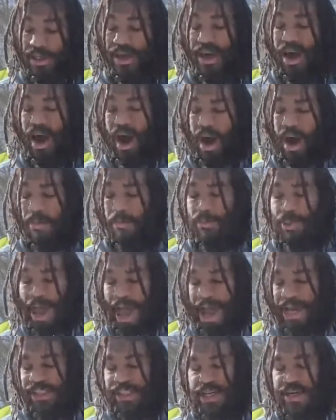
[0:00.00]

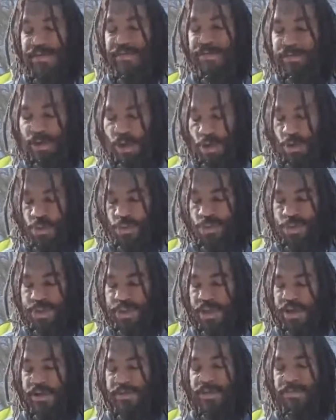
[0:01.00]
Compassion
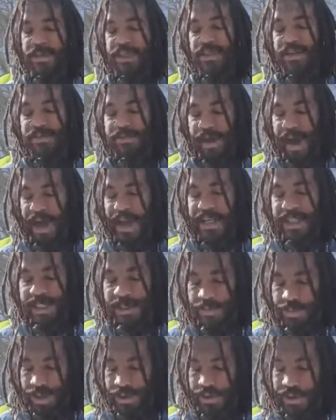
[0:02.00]
flows from the divine
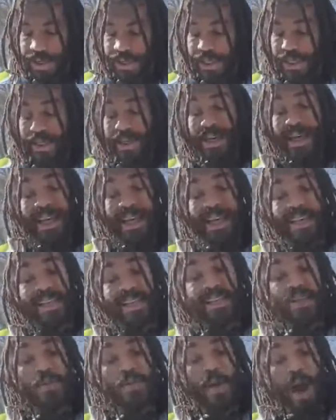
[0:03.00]
spirit
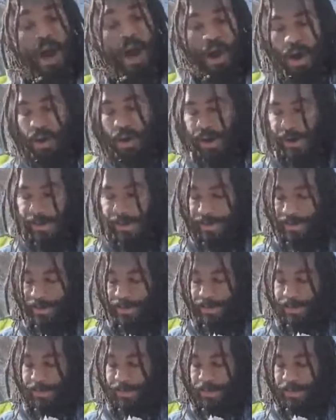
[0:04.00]
into our heart.
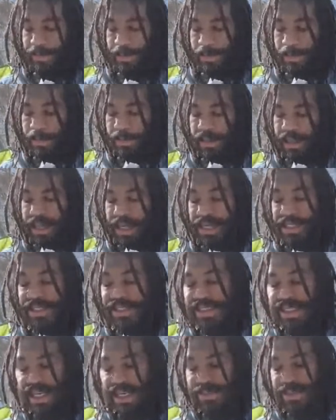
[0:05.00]
It
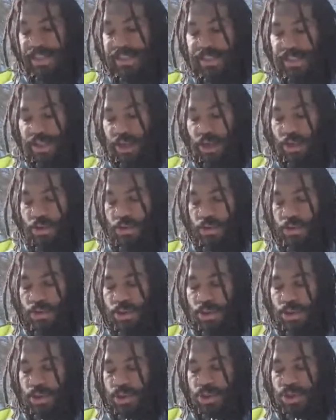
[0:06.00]
seems as though
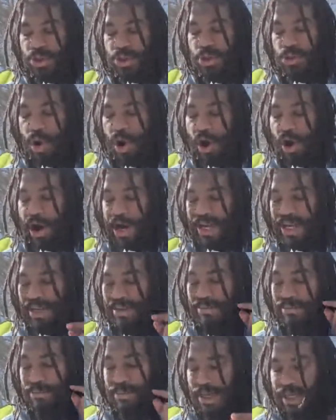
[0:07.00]
you are
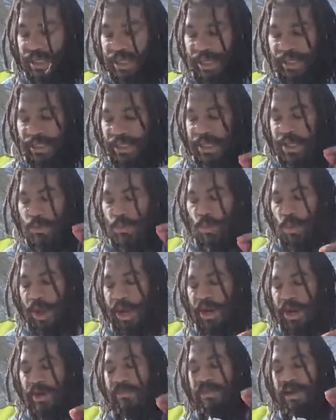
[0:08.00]
immediately
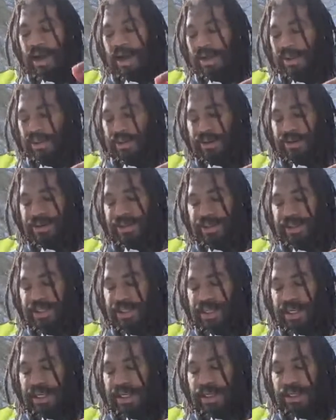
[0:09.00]
aware of others,
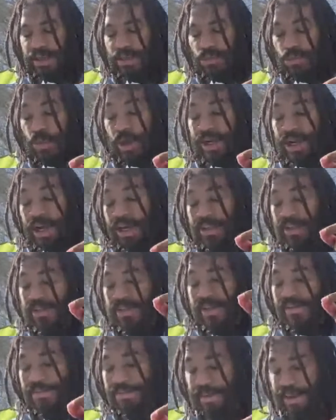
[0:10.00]
what
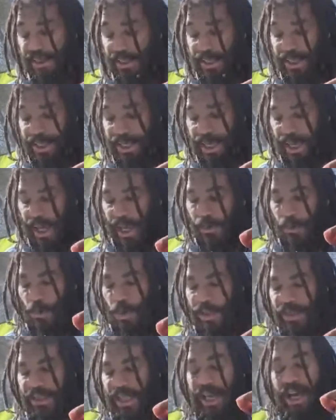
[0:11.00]
others are feeling, and
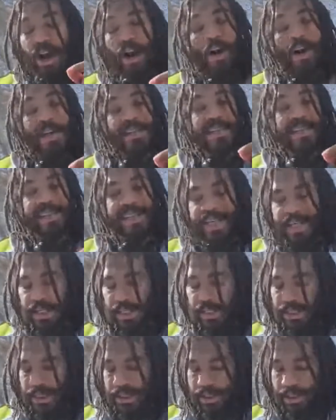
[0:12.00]
what their hearts
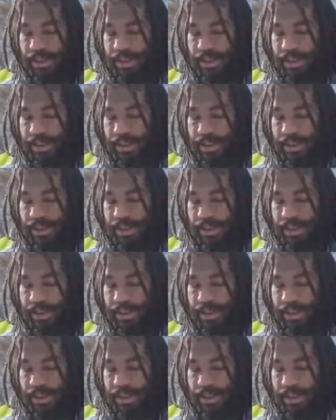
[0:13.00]
need.